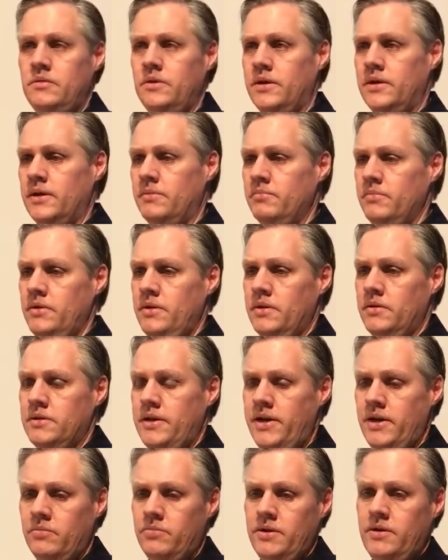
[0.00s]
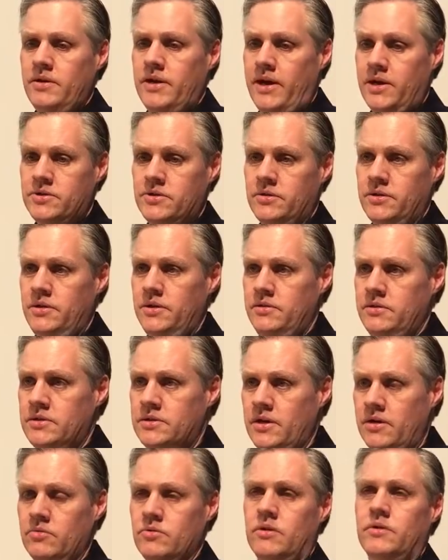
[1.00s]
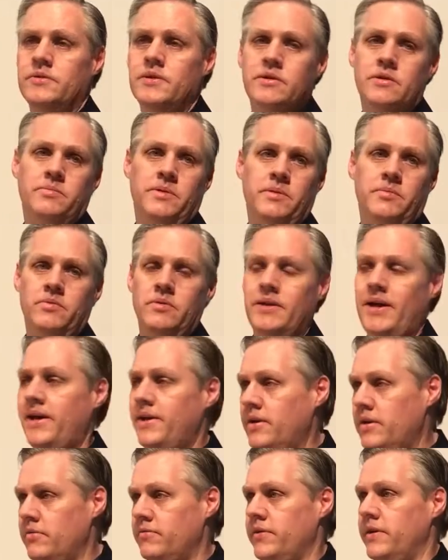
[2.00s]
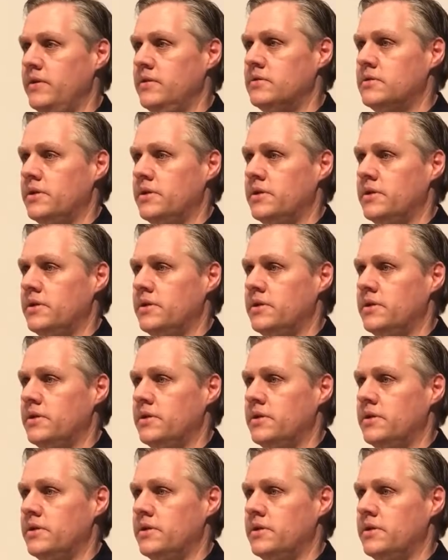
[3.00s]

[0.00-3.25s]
How do we actually sell content to people at an event?